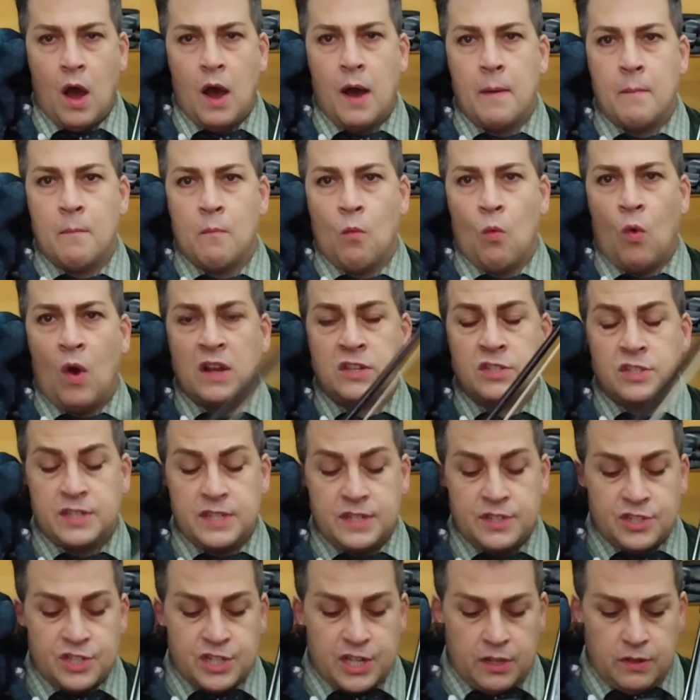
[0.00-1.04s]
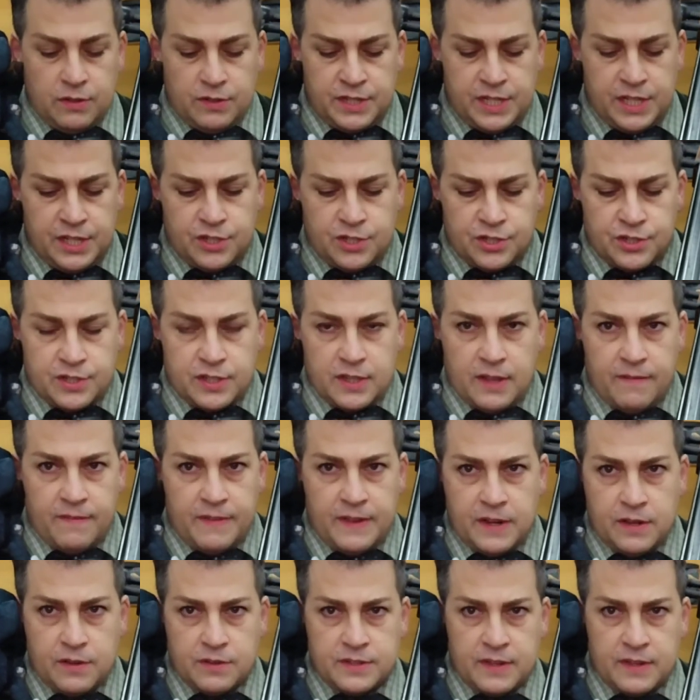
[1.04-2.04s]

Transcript: Watch these cello teachers in the videos that